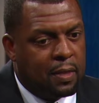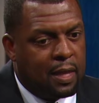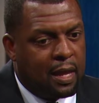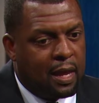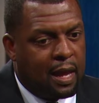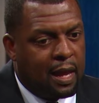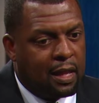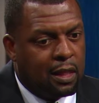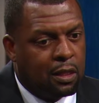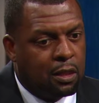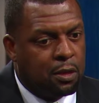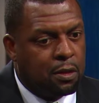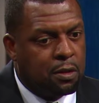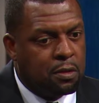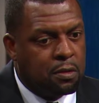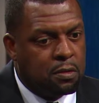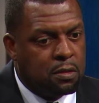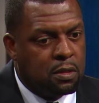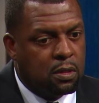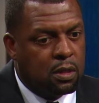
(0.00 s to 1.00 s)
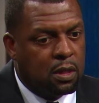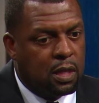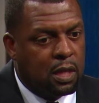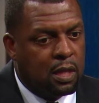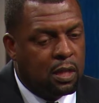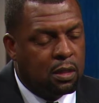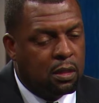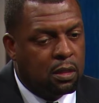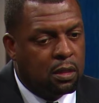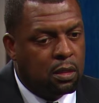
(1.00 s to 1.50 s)
that I learned
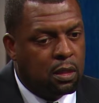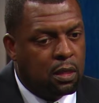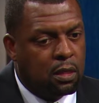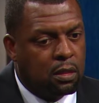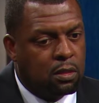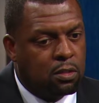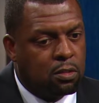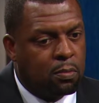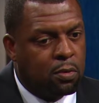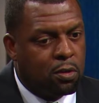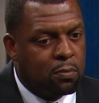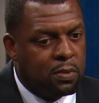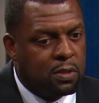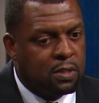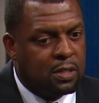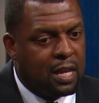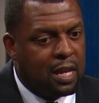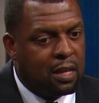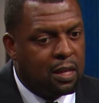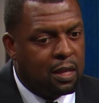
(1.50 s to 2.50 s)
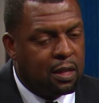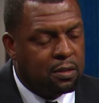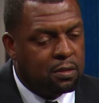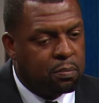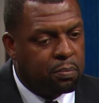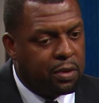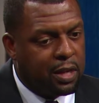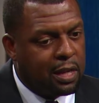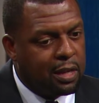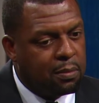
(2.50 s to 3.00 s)
in in suburban settings,
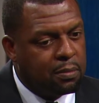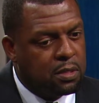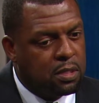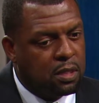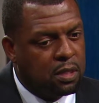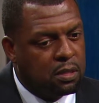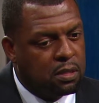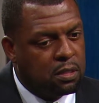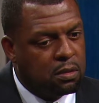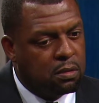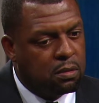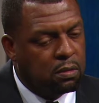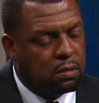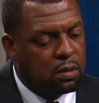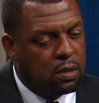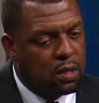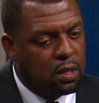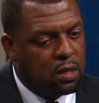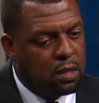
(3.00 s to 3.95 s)
bringing them to to